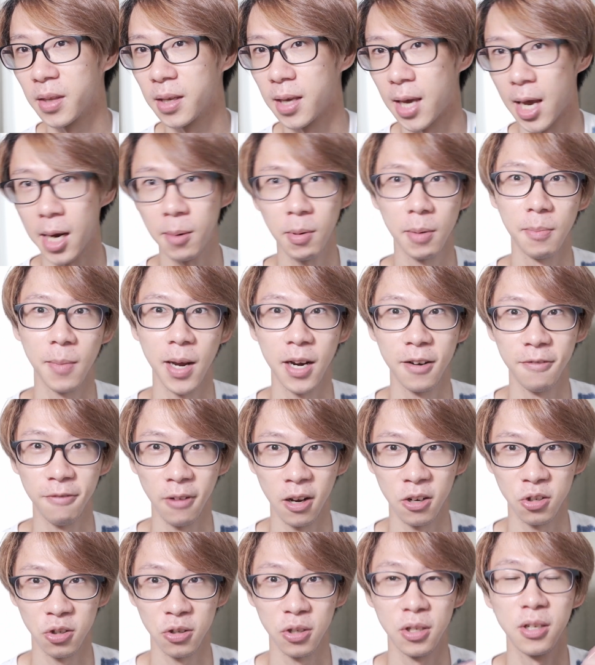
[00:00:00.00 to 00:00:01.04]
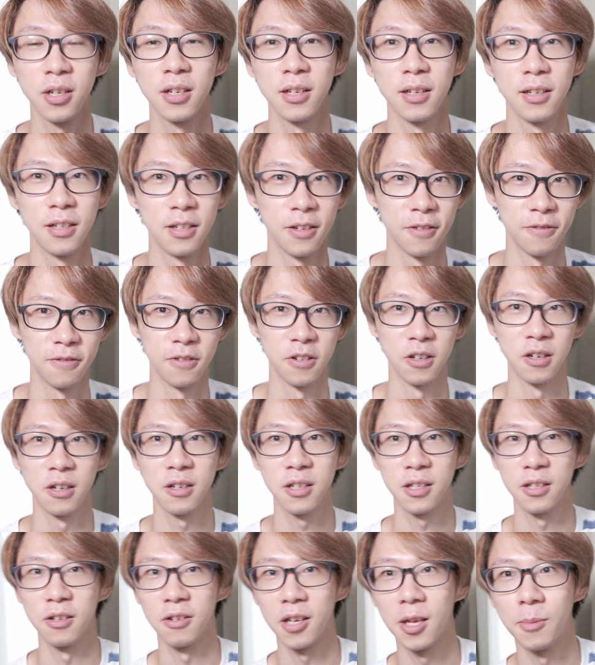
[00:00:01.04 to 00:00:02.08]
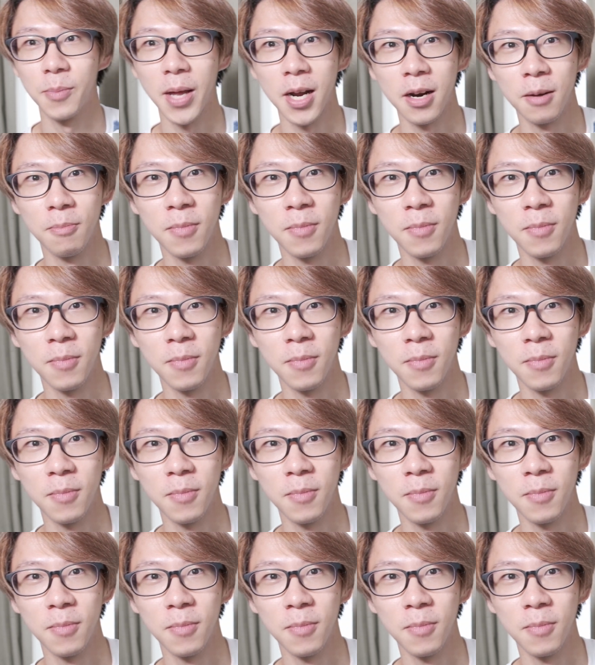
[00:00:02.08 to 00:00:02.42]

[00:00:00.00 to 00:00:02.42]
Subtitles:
camera manufacturers differ, so keep that in